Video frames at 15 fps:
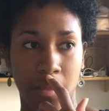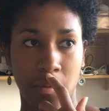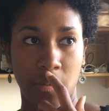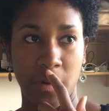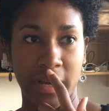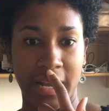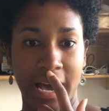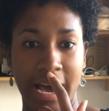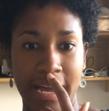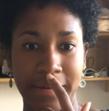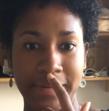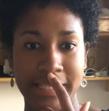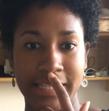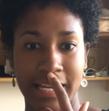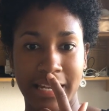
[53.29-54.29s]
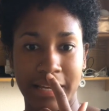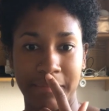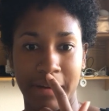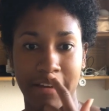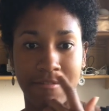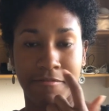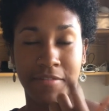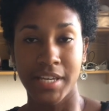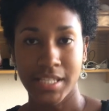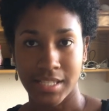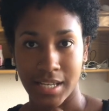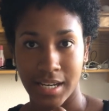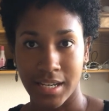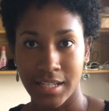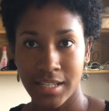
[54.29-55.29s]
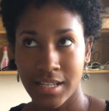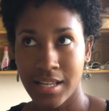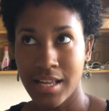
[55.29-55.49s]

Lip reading: when I was getting my visa,